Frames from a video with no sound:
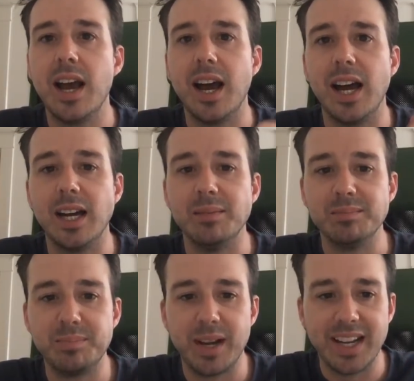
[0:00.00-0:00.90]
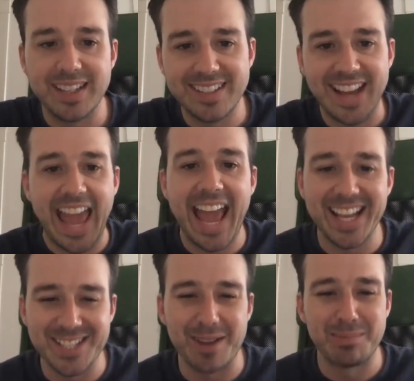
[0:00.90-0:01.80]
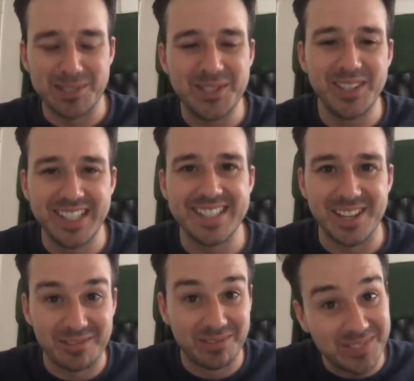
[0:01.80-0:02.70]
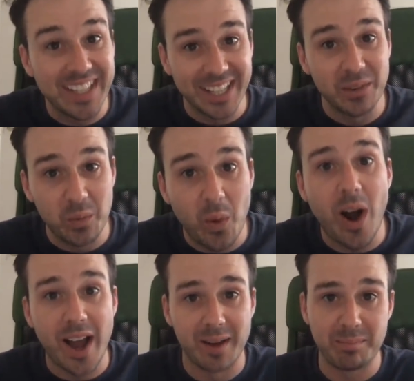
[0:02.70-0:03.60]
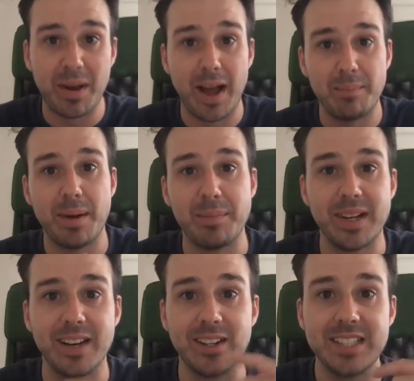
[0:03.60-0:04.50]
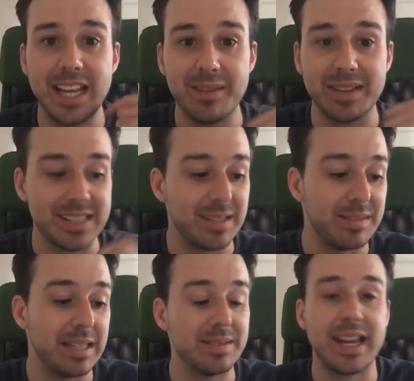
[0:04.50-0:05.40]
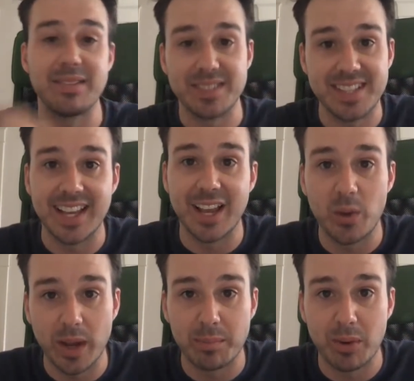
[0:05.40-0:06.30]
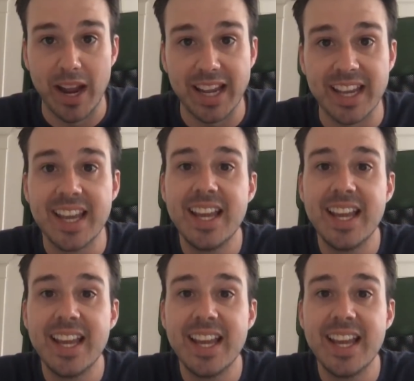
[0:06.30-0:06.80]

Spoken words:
But as opportunities I really want pop up in entertainment, sometimes I have to take a quick break